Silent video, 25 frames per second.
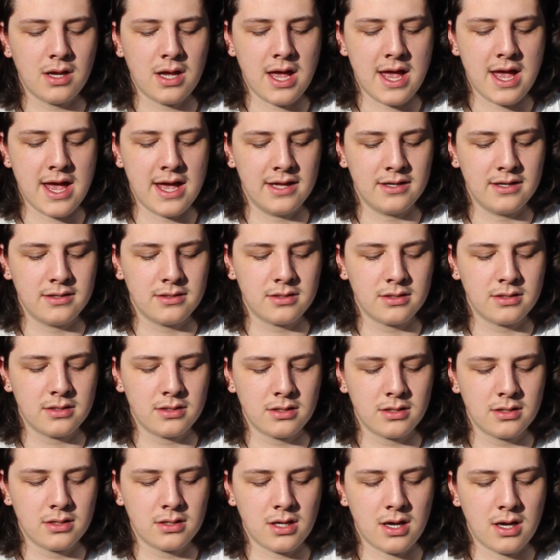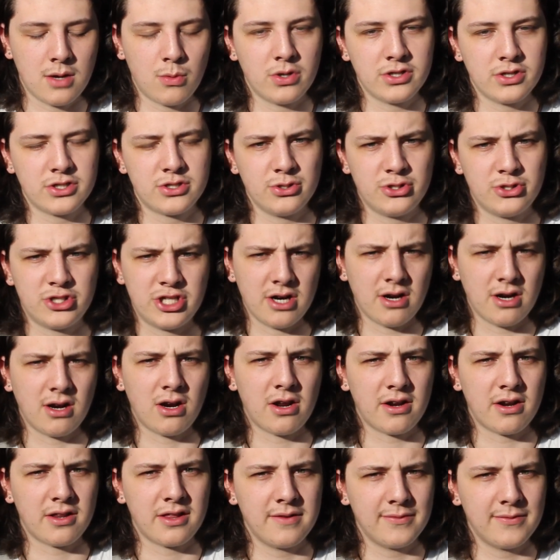And I want to share a
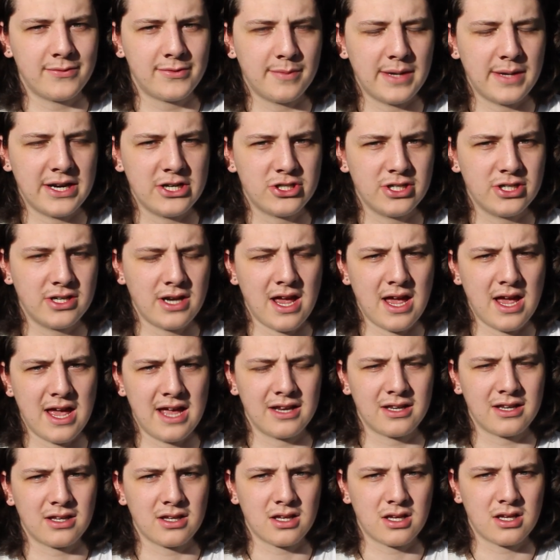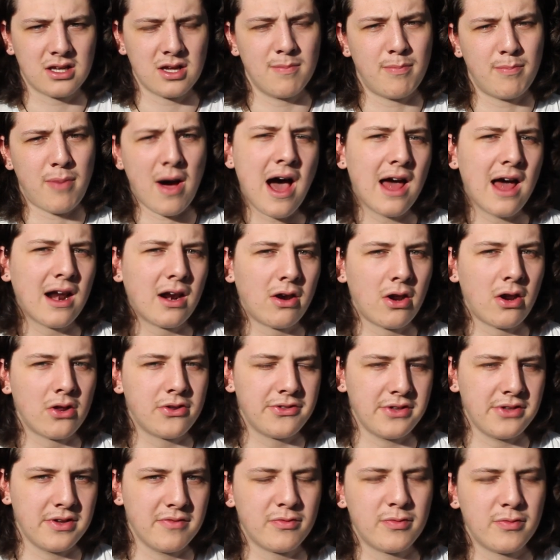lot of the information and compile a lot
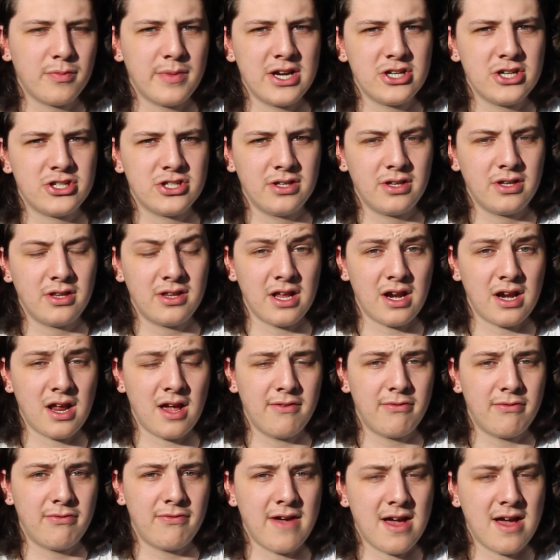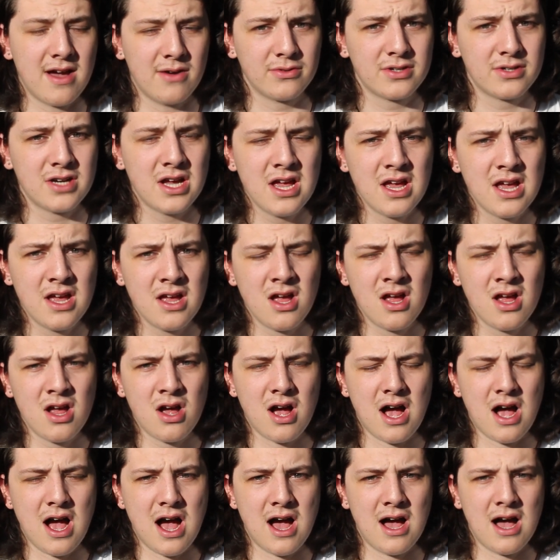of the information that I've found
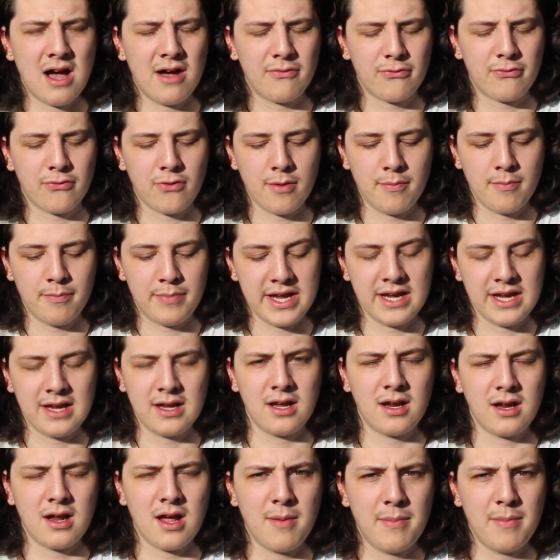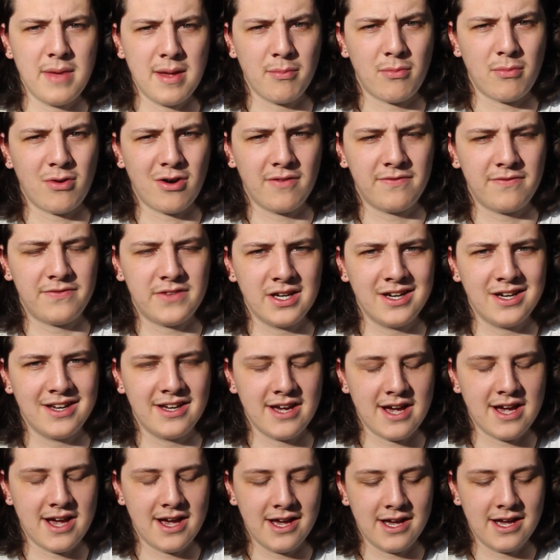from being a member of
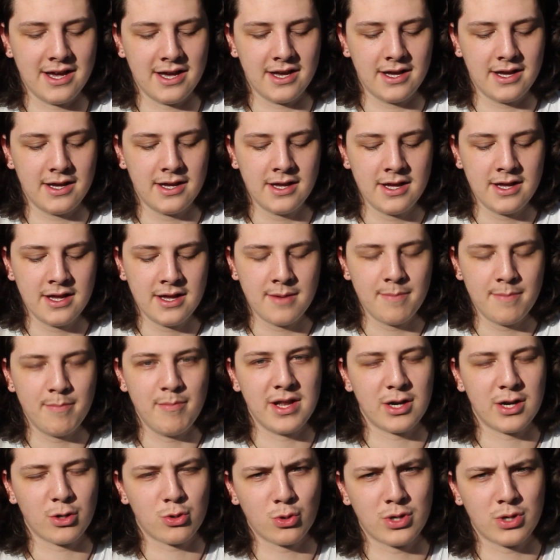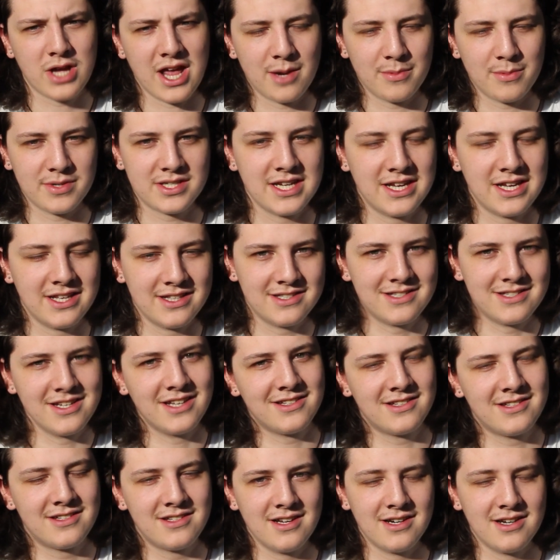the Medical Cannabis
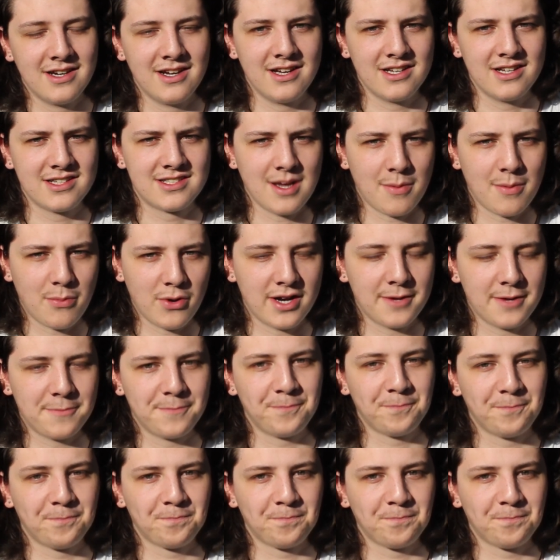NZ subreddit,